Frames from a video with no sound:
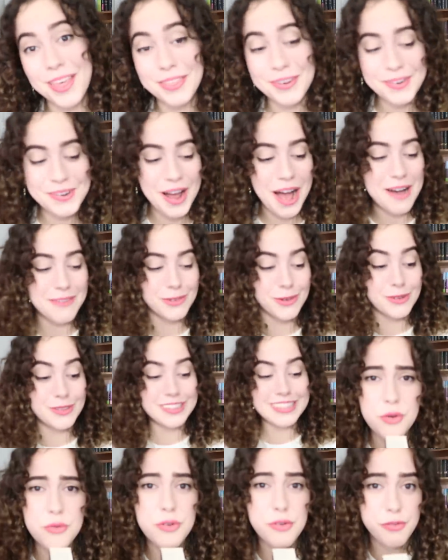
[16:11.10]
other novels.
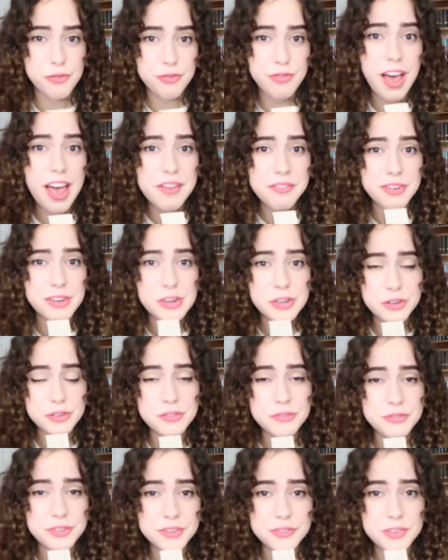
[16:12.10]
It's over
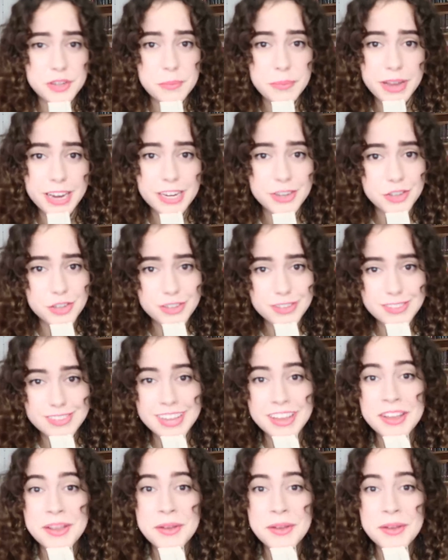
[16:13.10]
550 pages